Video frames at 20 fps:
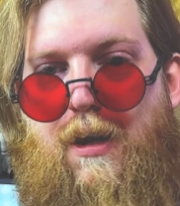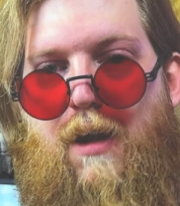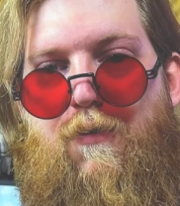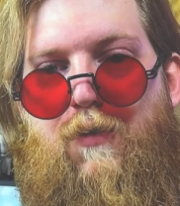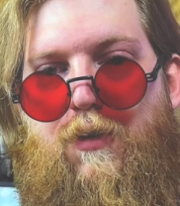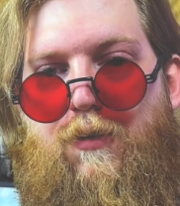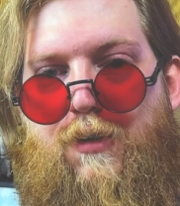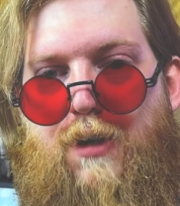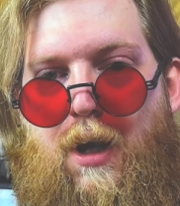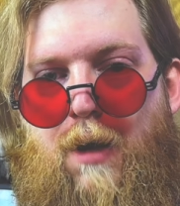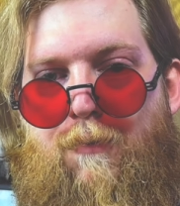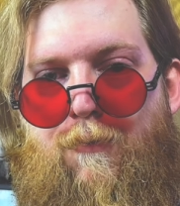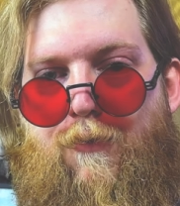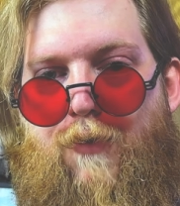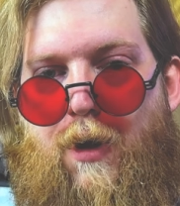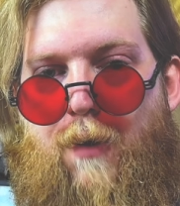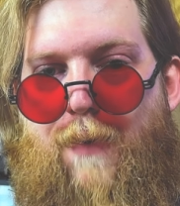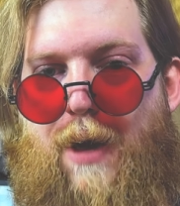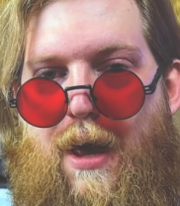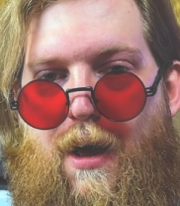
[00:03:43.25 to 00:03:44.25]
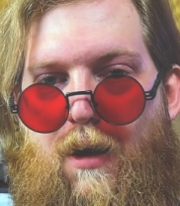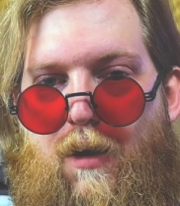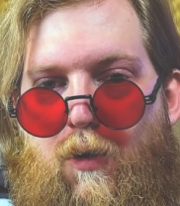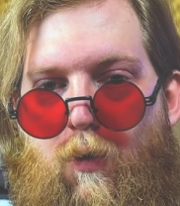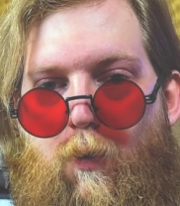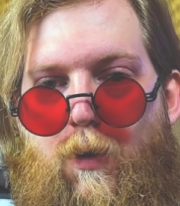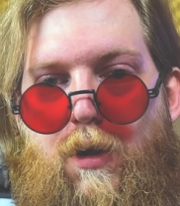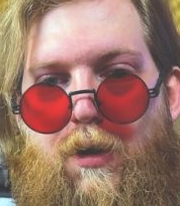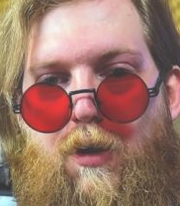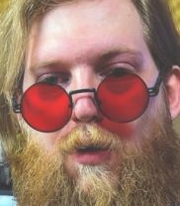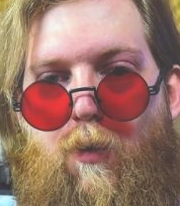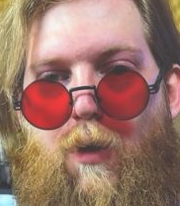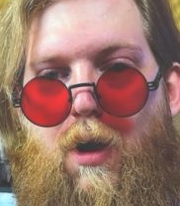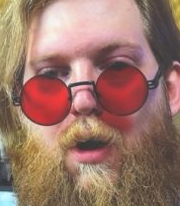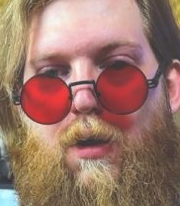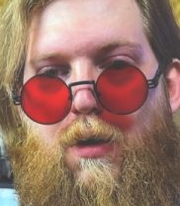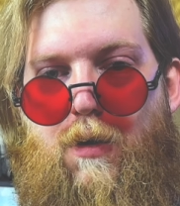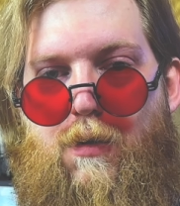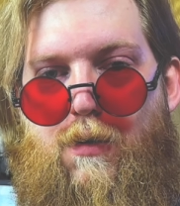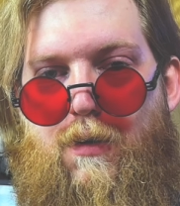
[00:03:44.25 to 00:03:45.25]
Devils come from hell, where you
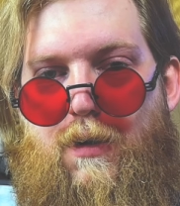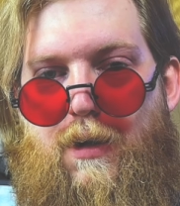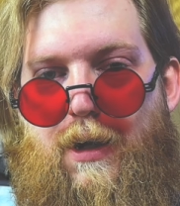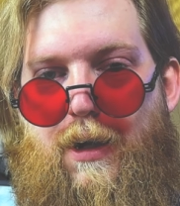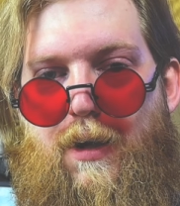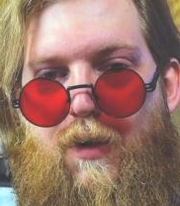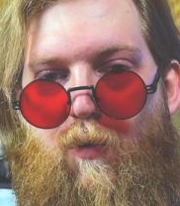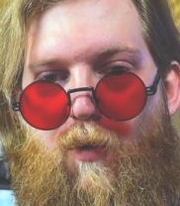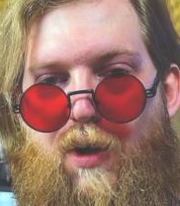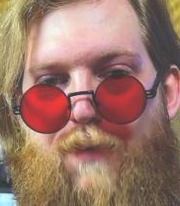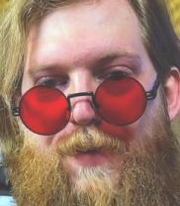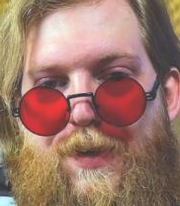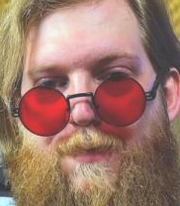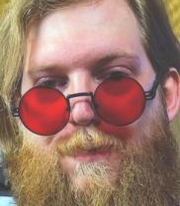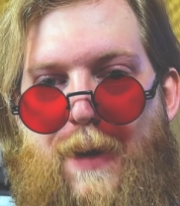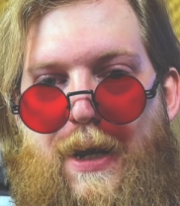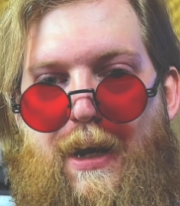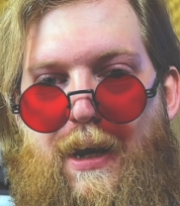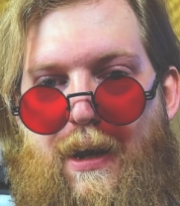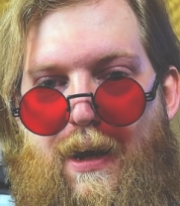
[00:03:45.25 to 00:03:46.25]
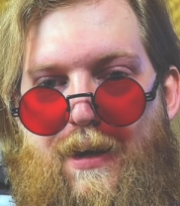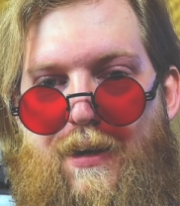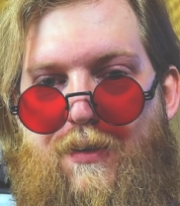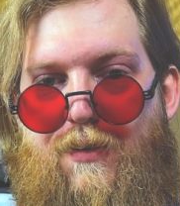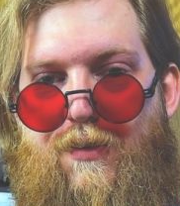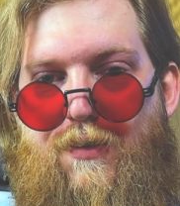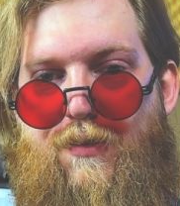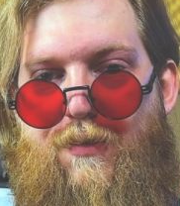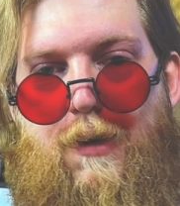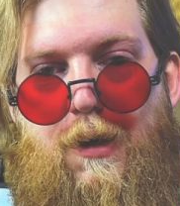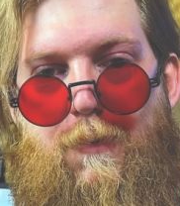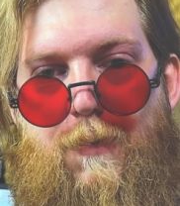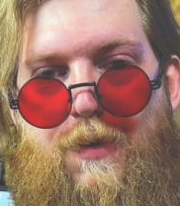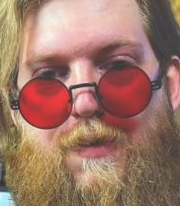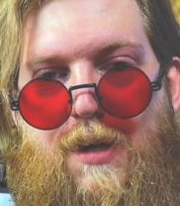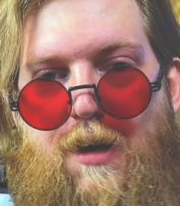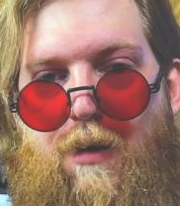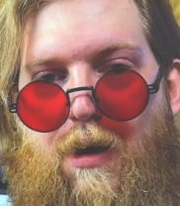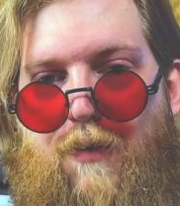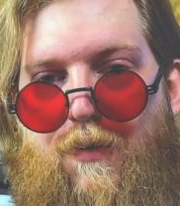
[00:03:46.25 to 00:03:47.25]
are currently in one of its many layers.
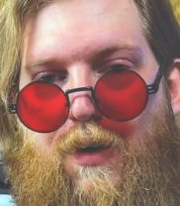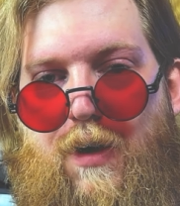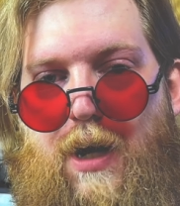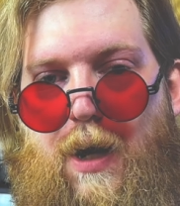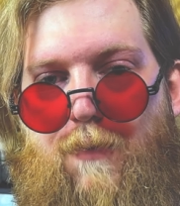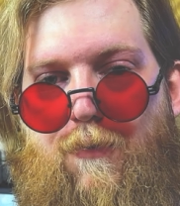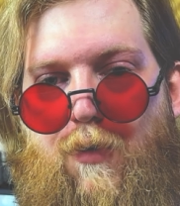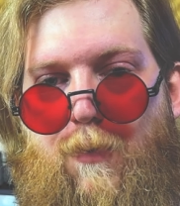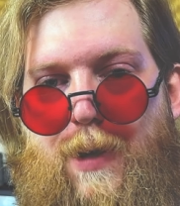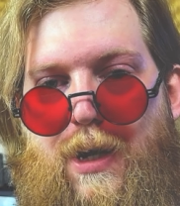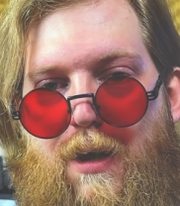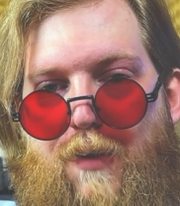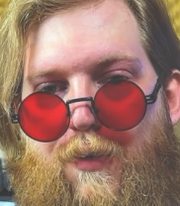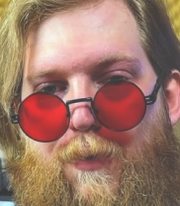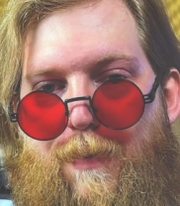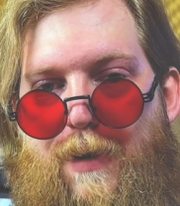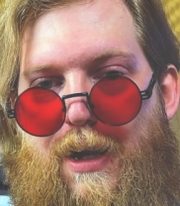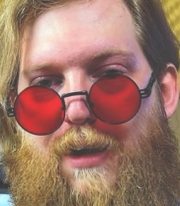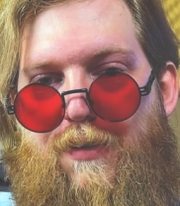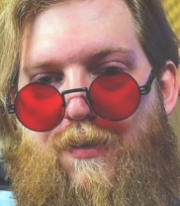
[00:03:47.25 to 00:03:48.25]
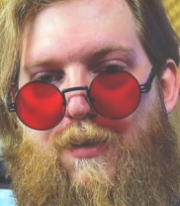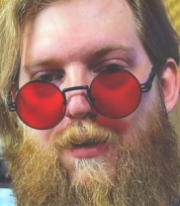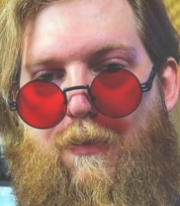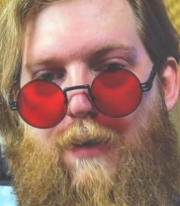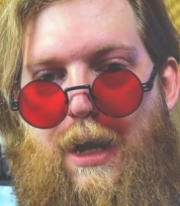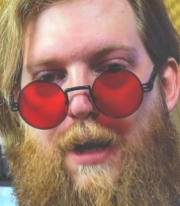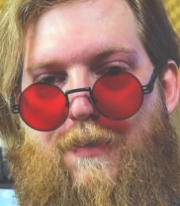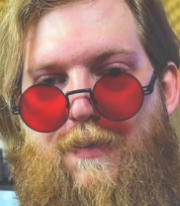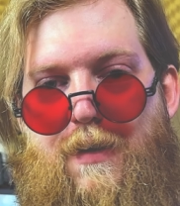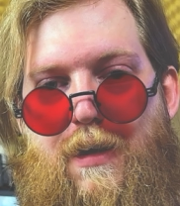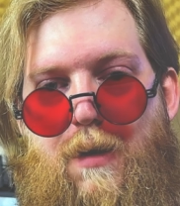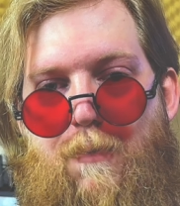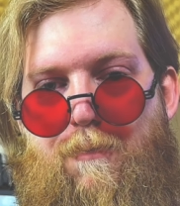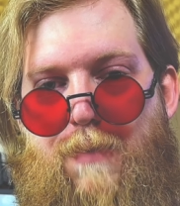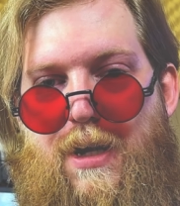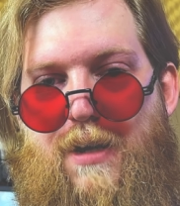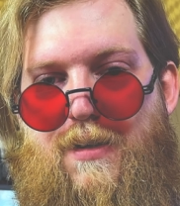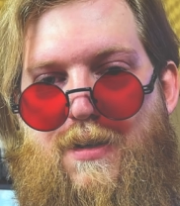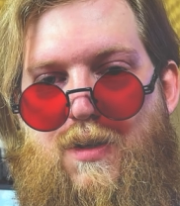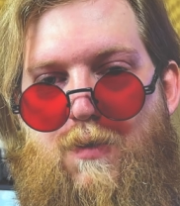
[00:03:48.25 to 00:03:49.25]
Demons, however, come from another place known as the
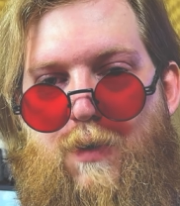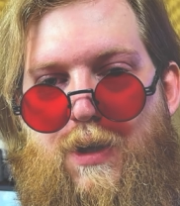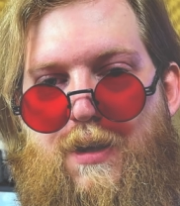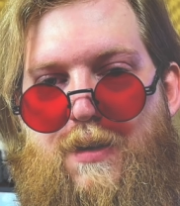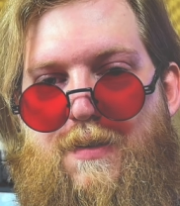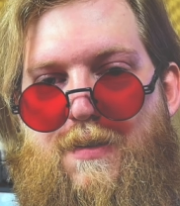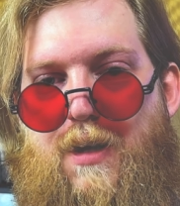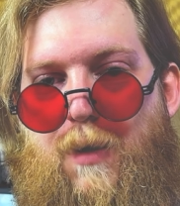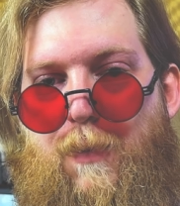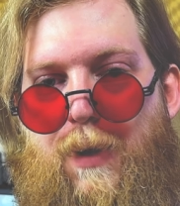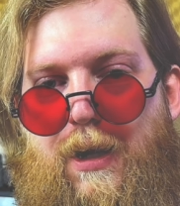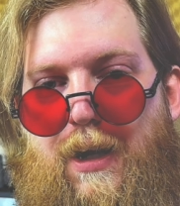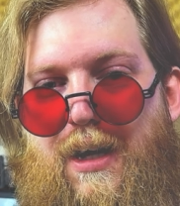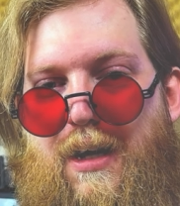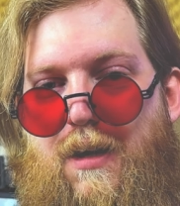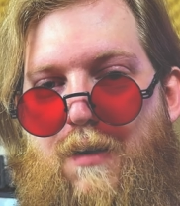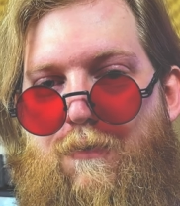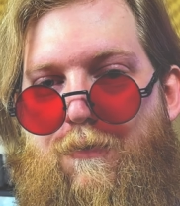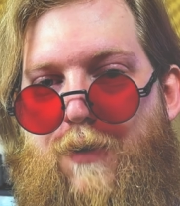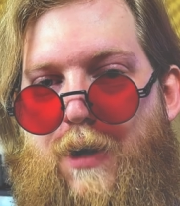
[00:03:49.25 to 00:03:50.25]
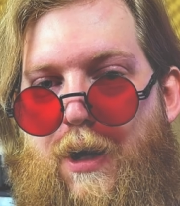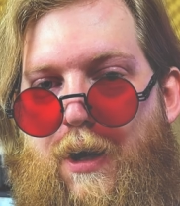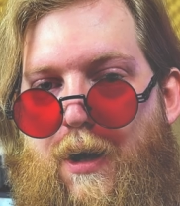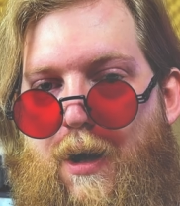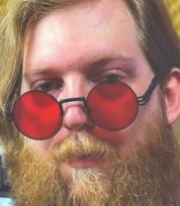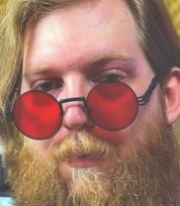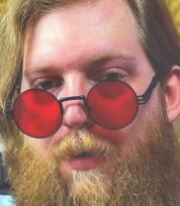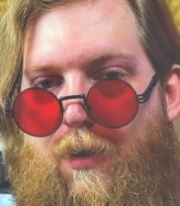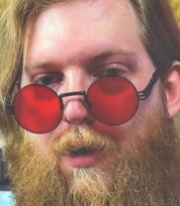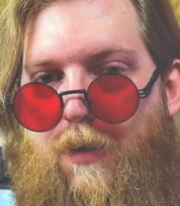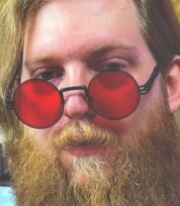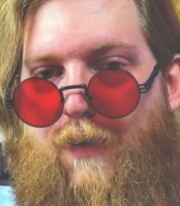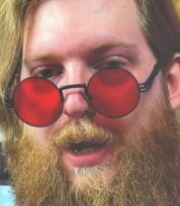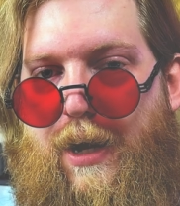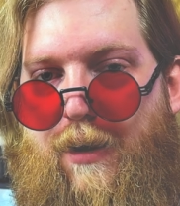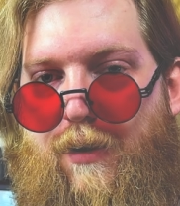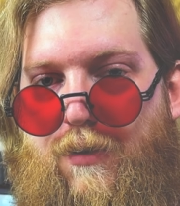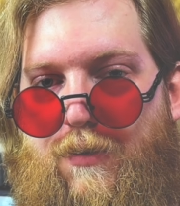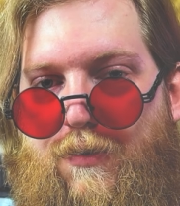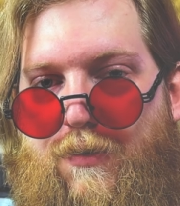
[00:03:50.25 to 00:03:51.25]
Abyss, with a seemingly infinite number of
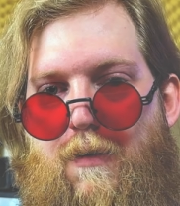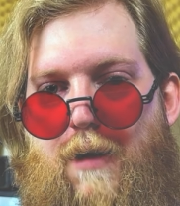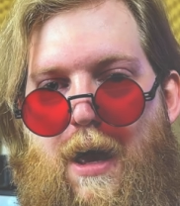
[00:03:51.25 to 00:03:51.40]
layers.